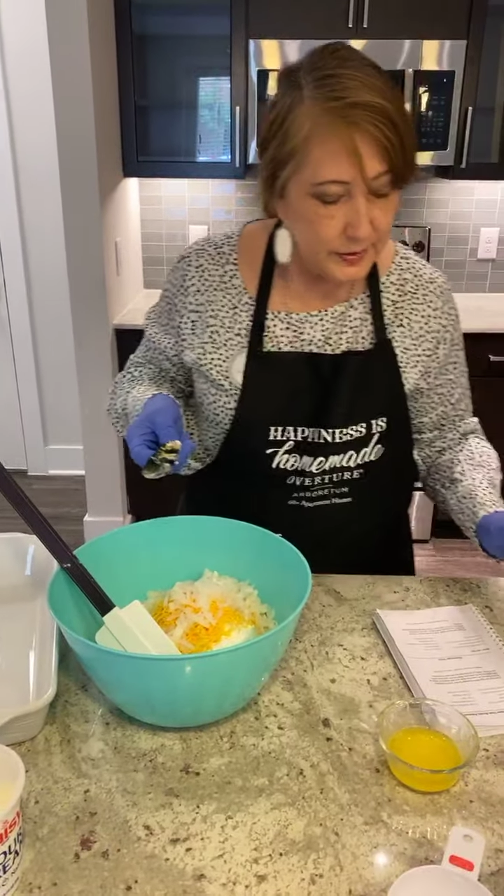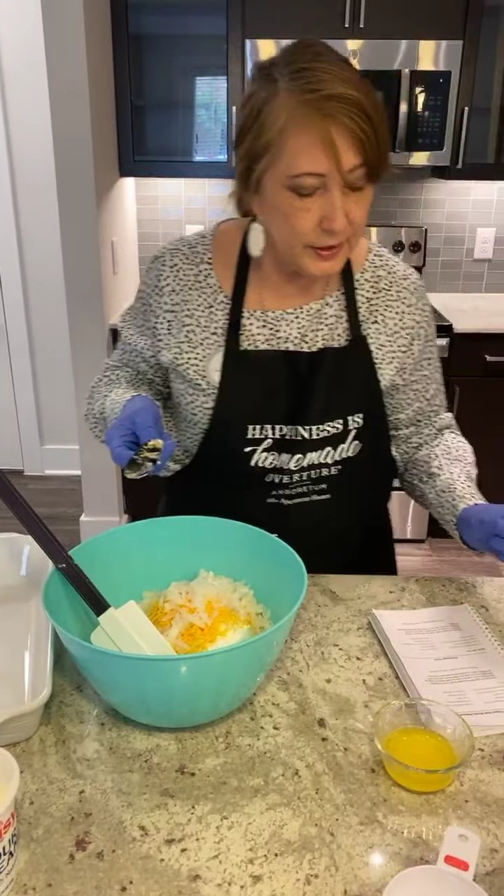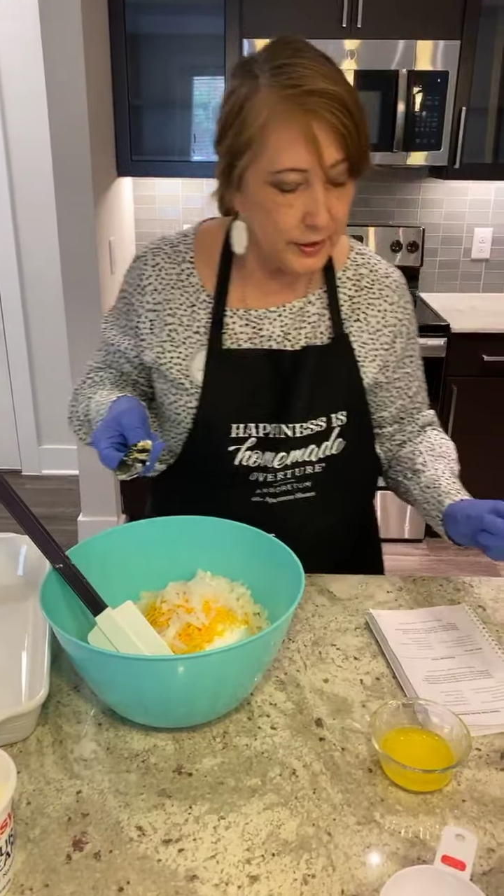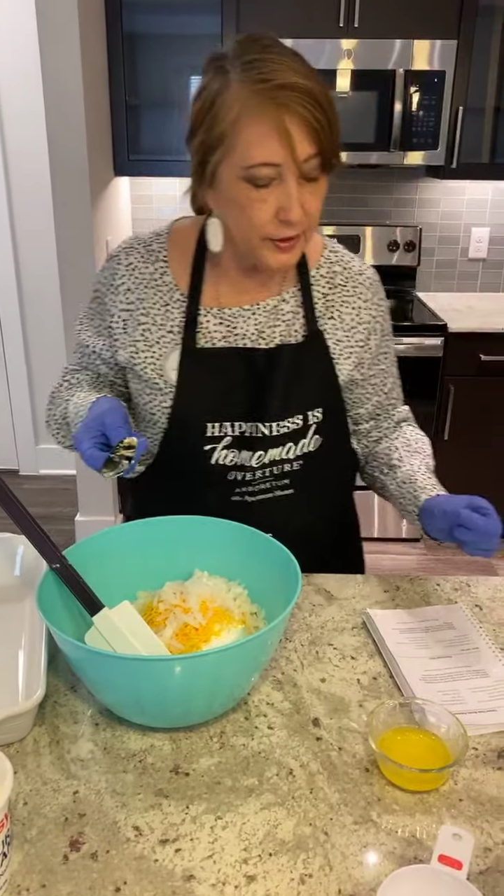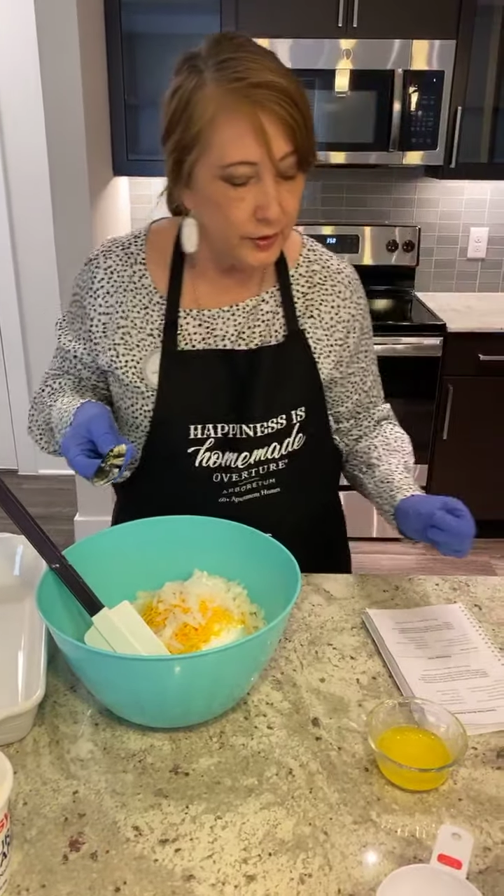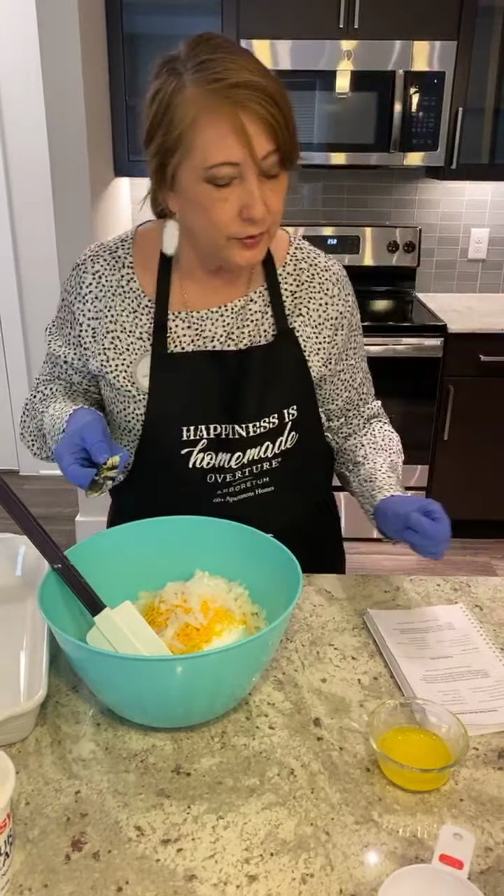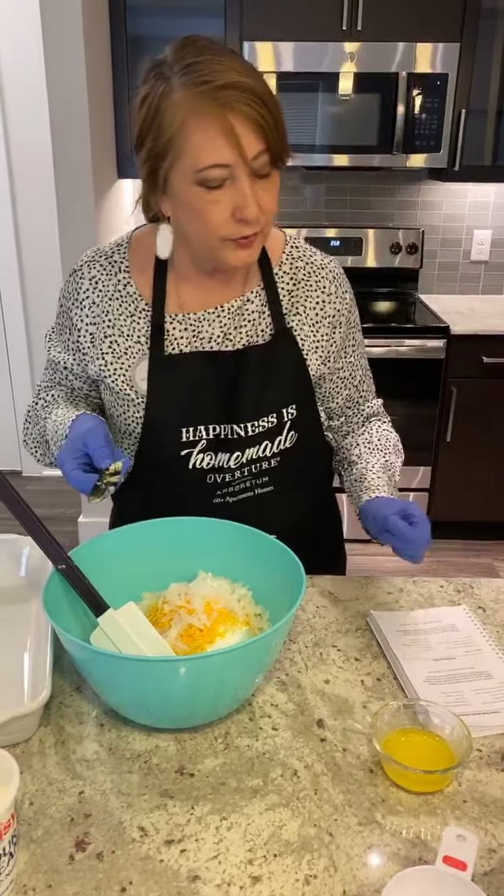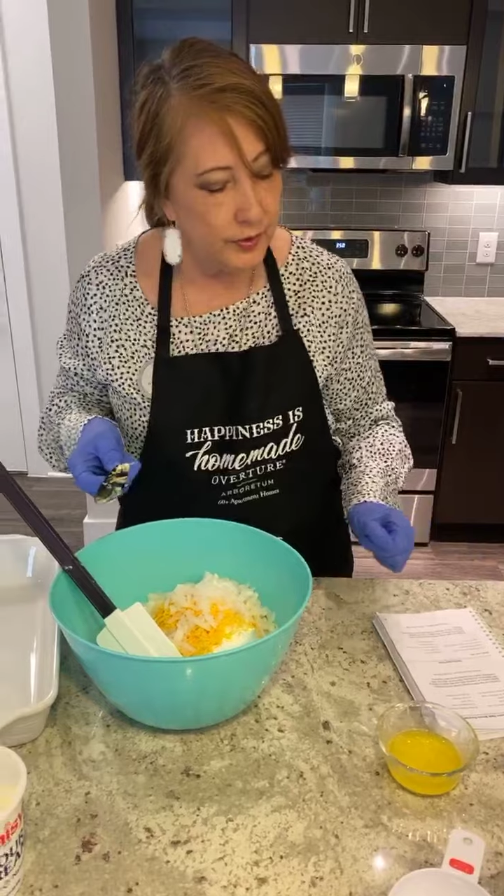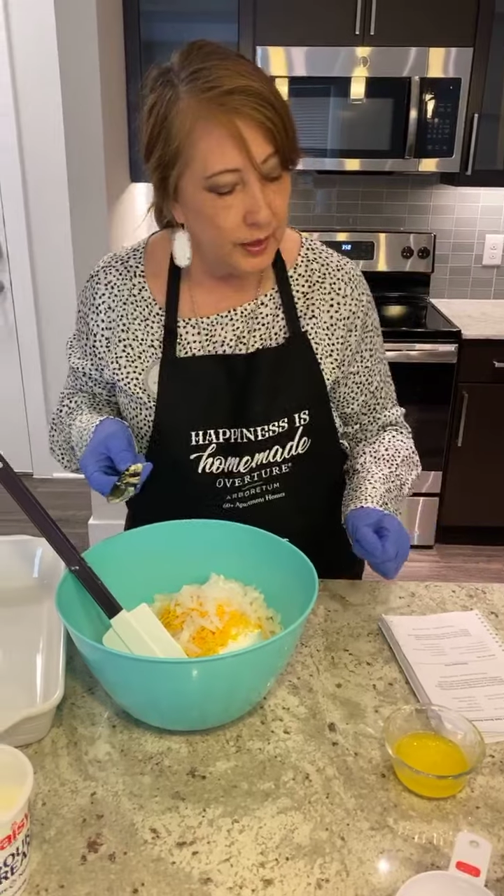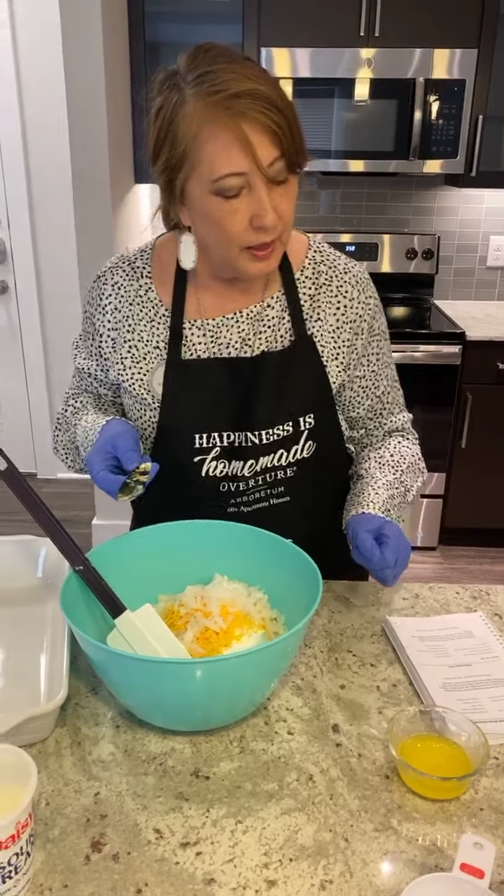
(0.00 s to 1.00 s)
to
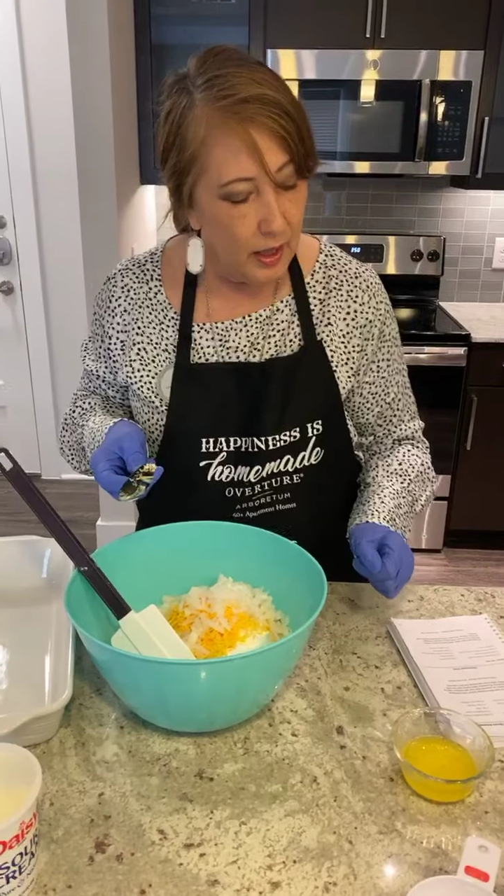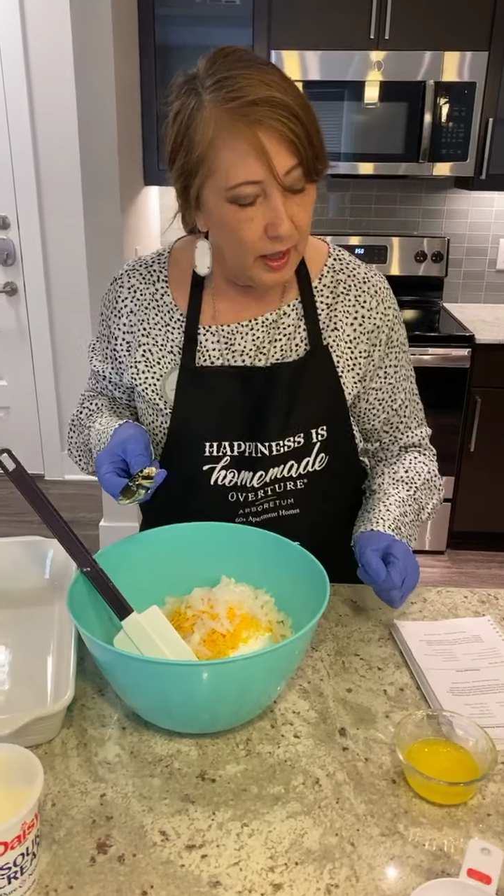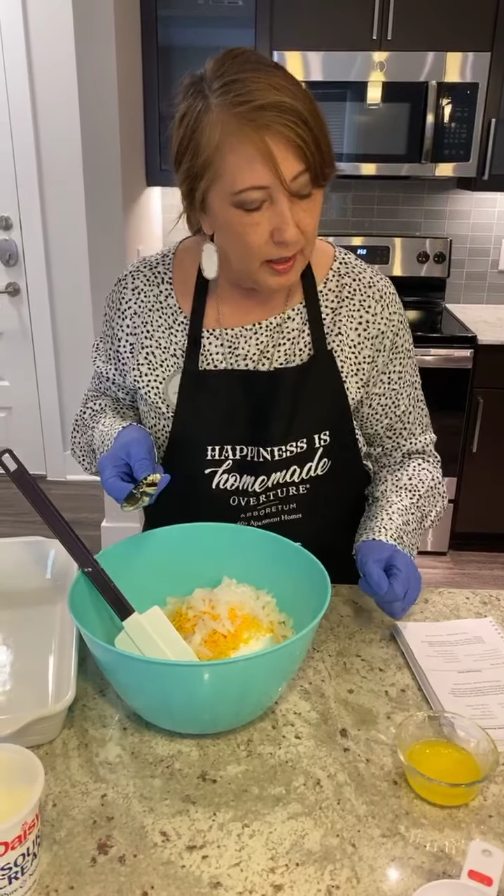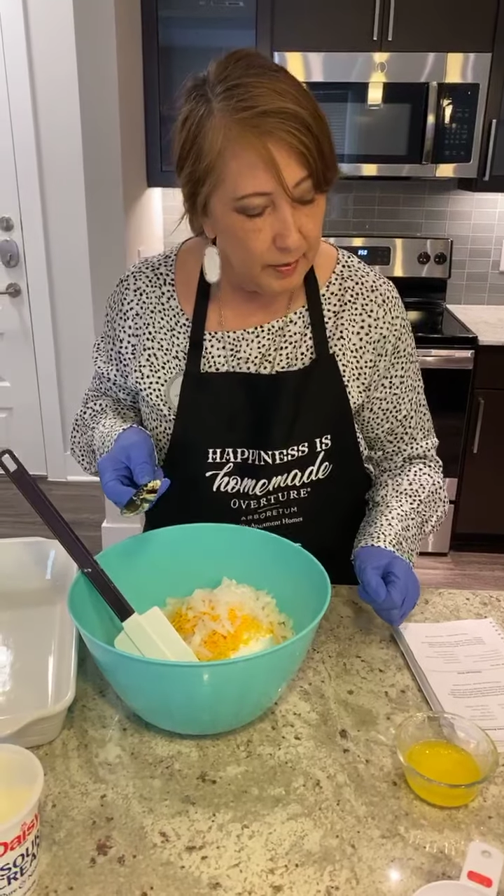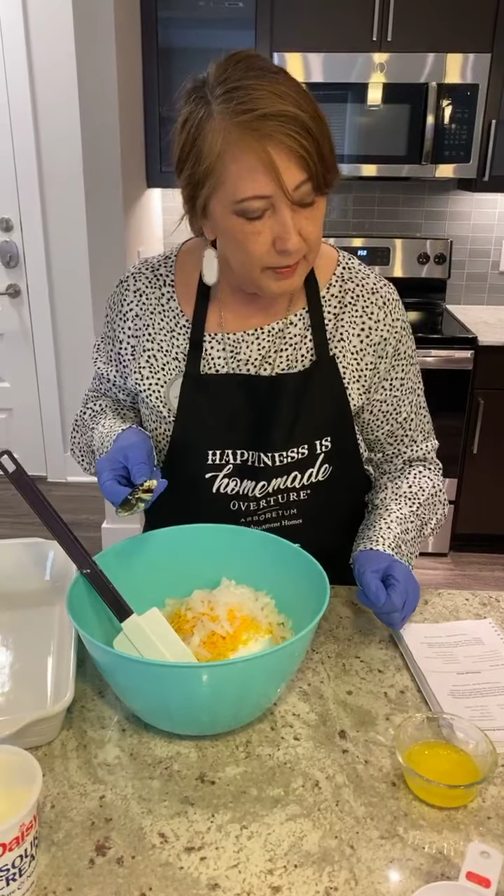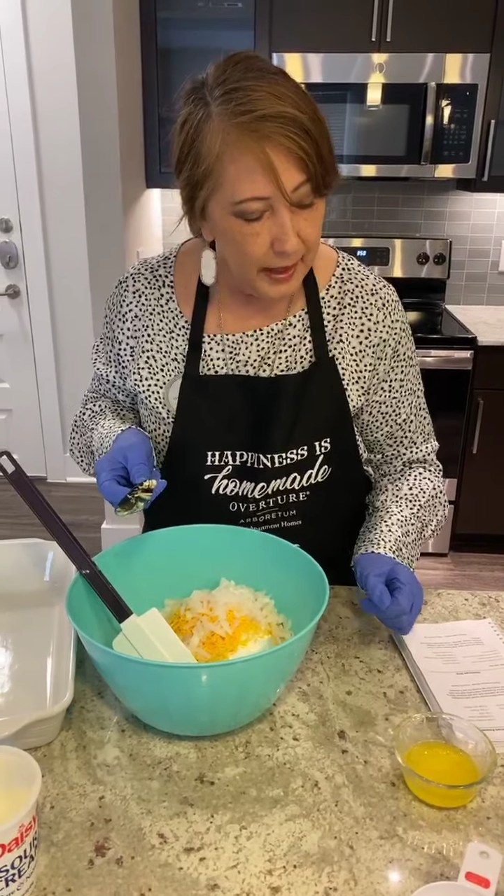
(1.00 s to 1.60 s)
use a